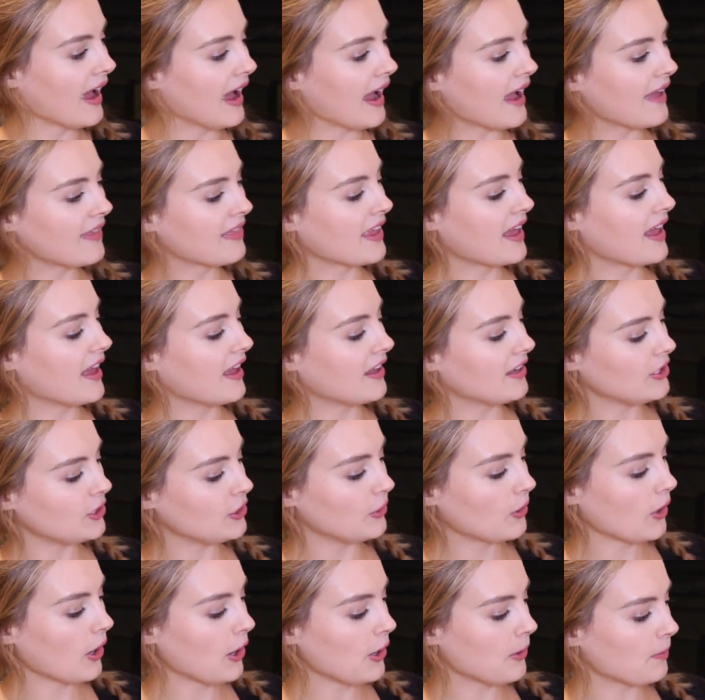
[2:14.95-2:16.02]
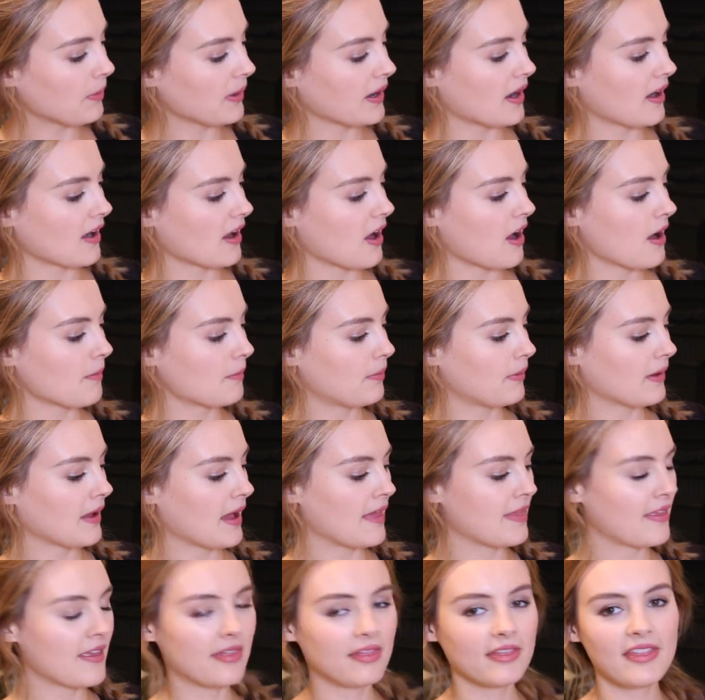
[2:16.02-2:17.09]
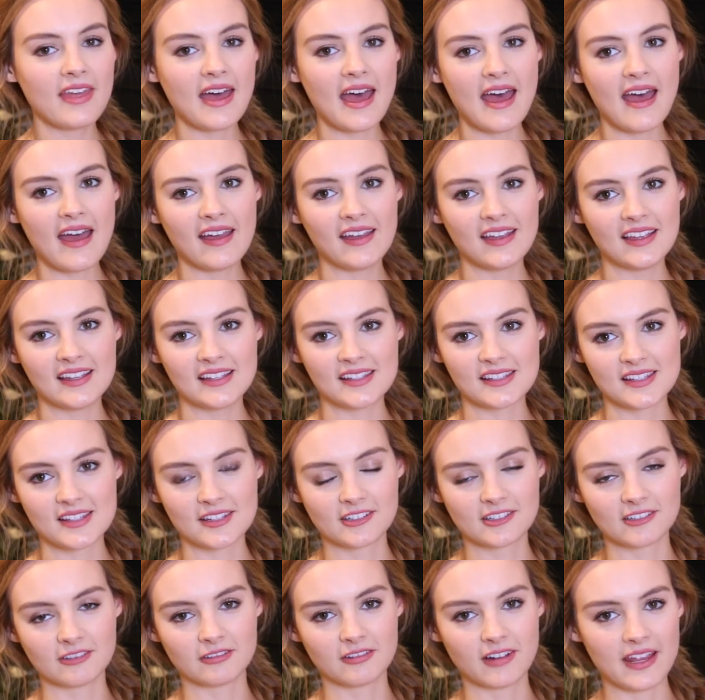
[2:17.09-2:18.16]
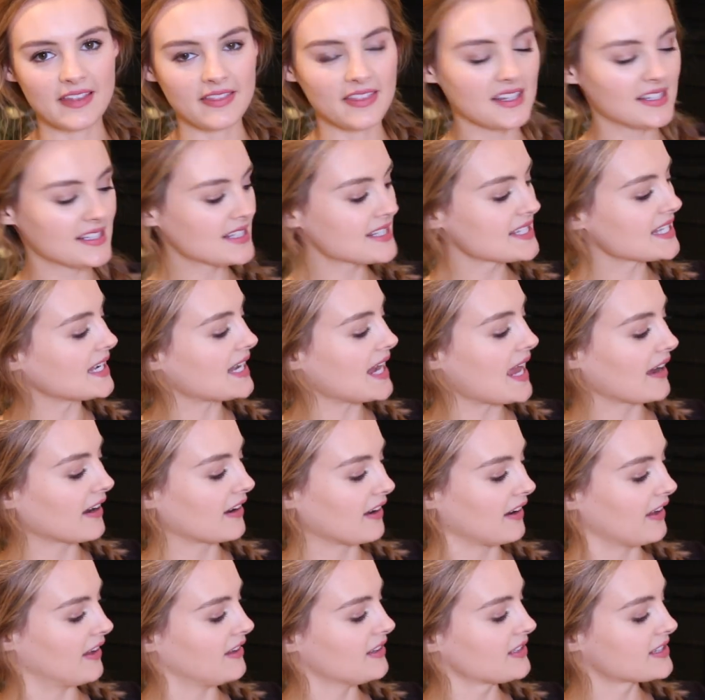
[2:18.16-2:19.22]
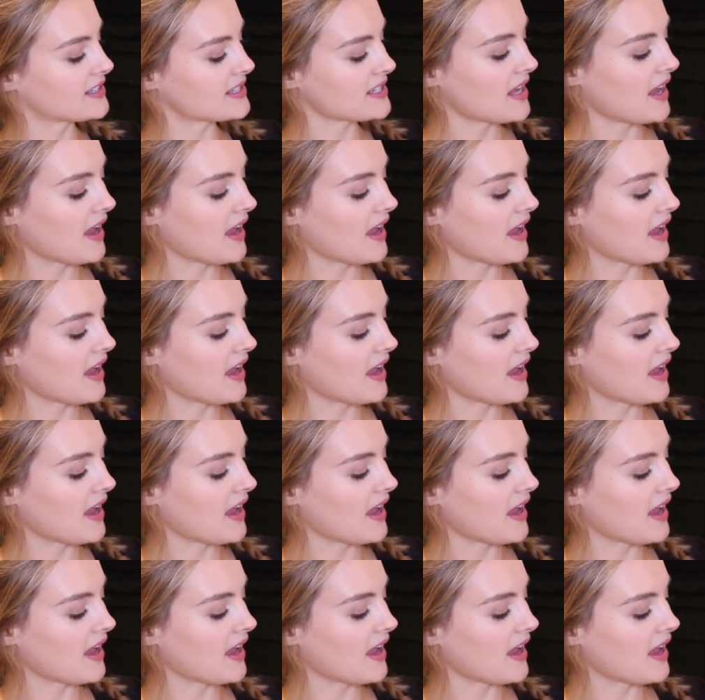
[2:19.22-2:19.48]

And then you open it up, and then there is the jewellery. This is a necklace.